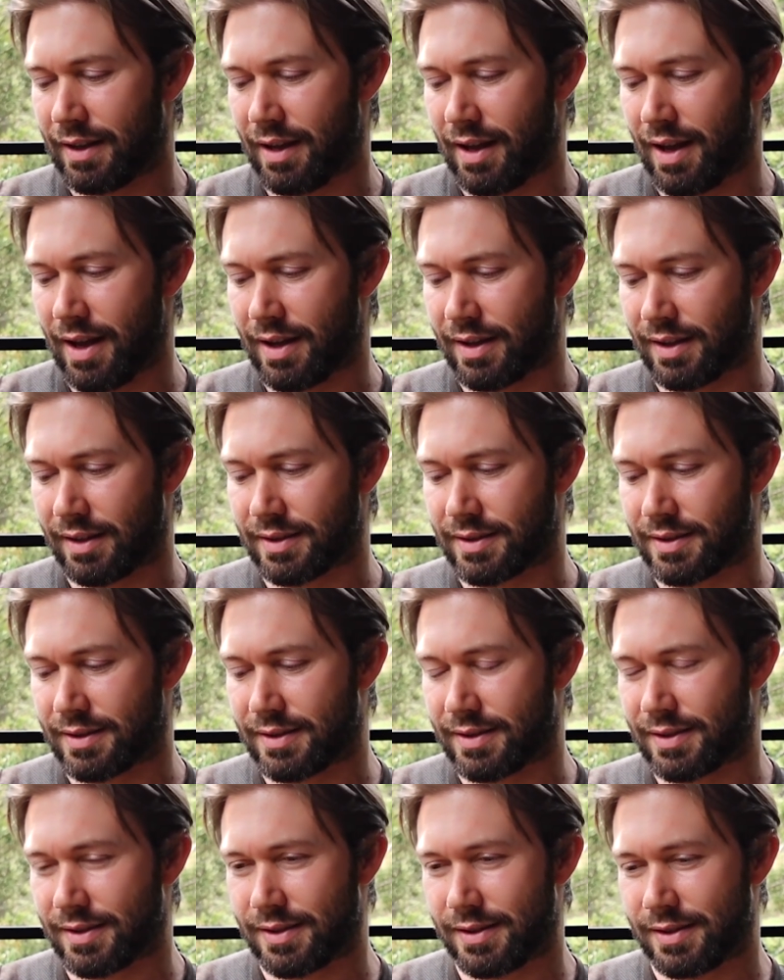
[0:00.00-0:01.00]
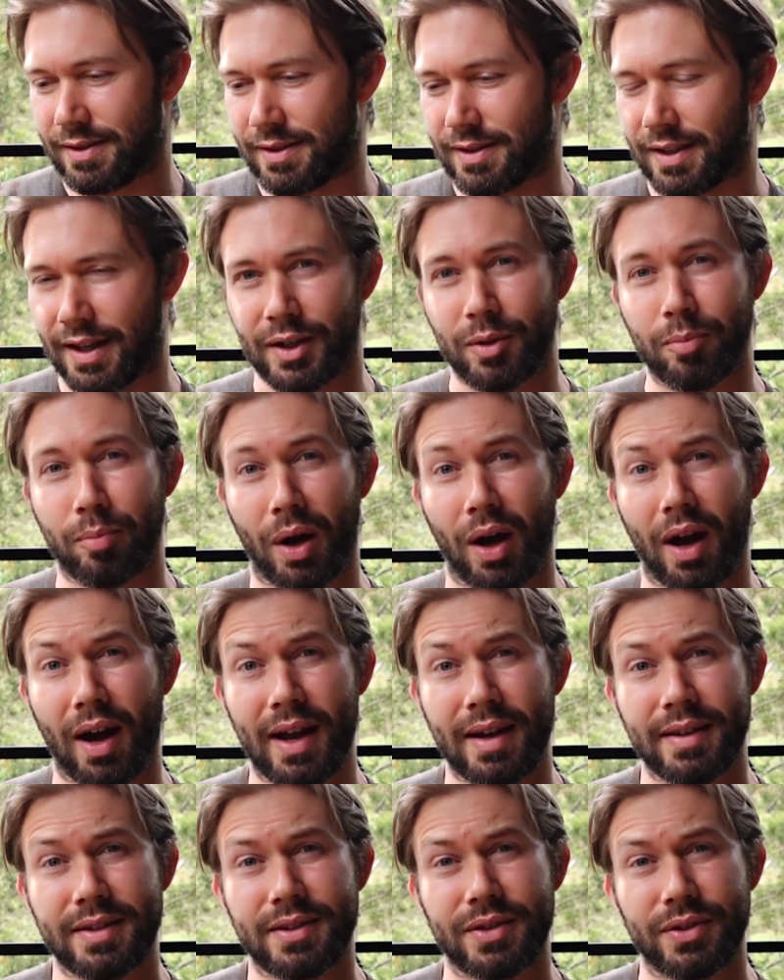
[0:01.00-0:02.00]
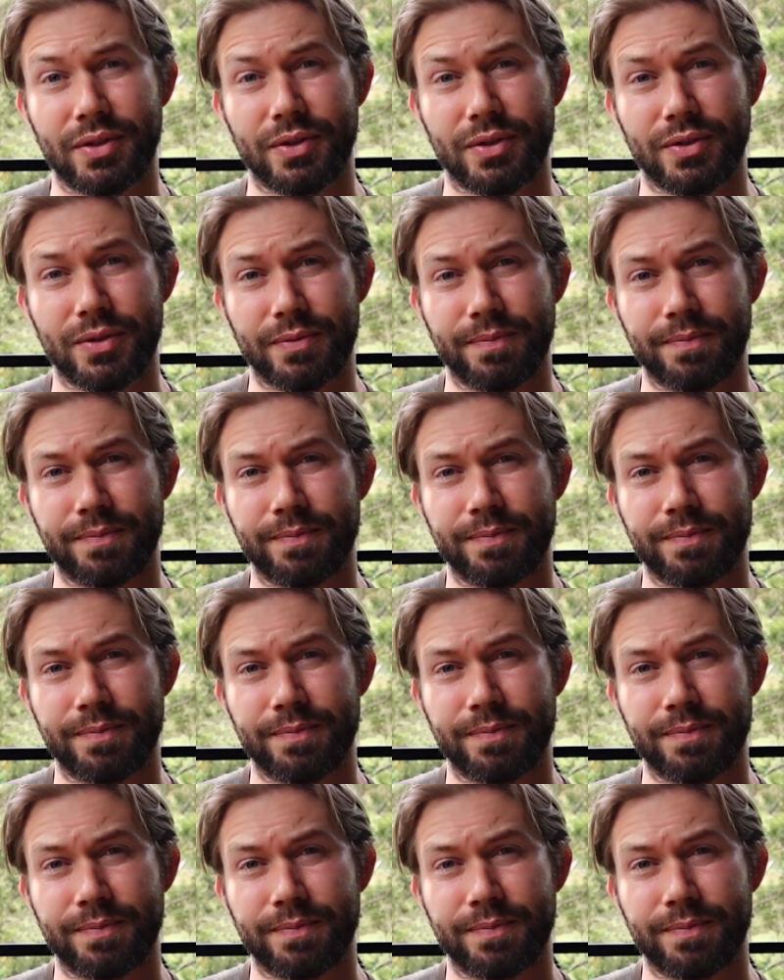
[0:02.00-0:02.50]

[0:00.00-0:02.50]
and say goodbye to